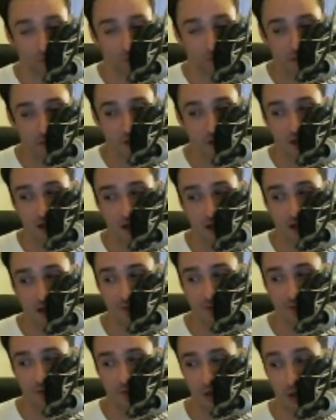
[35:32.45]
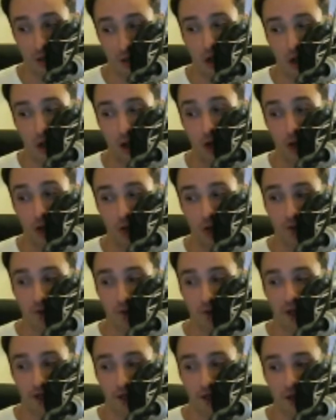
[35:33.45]
this or not, but our
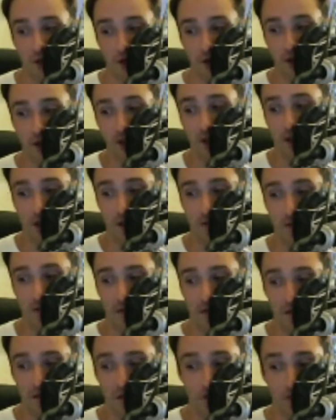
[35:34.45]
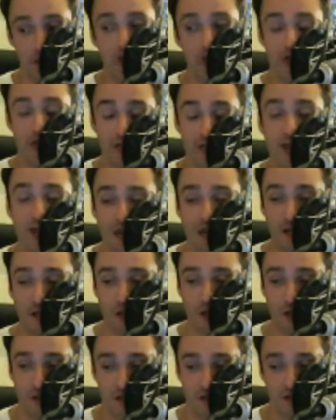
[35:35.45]
own Eric Finkenbeiner, he is
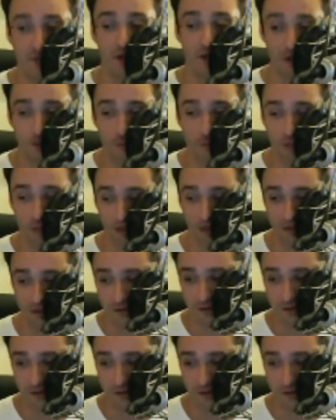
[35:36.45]
actually a developer.